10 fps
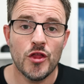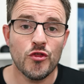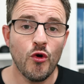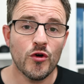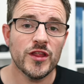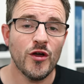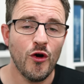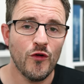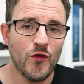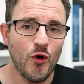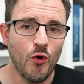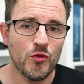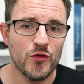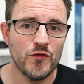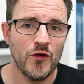Talking of
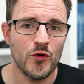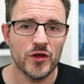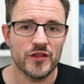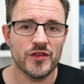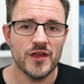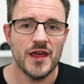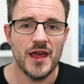autofocus,